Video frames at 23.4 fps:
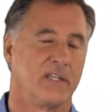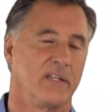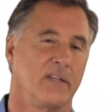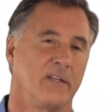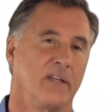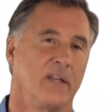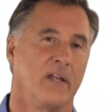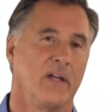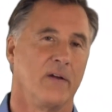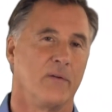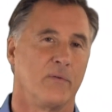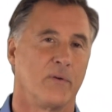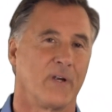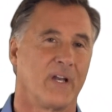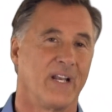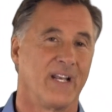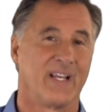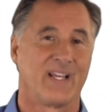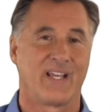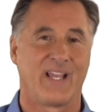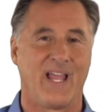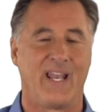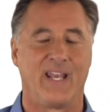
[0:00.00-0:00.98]
and we're
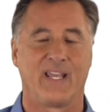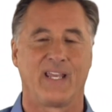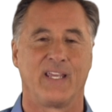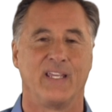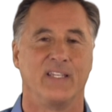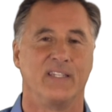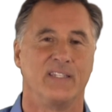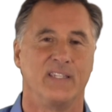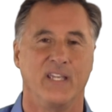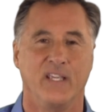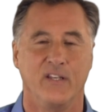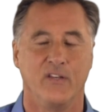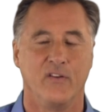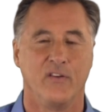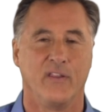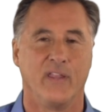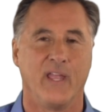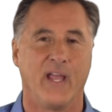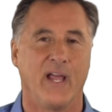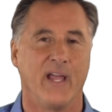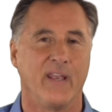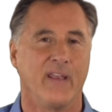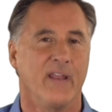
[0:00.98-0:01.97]
going to kind of continue
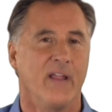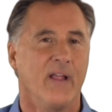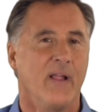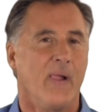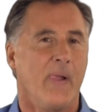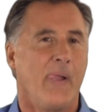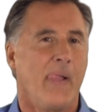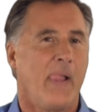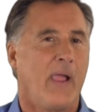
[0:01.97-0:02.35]
that.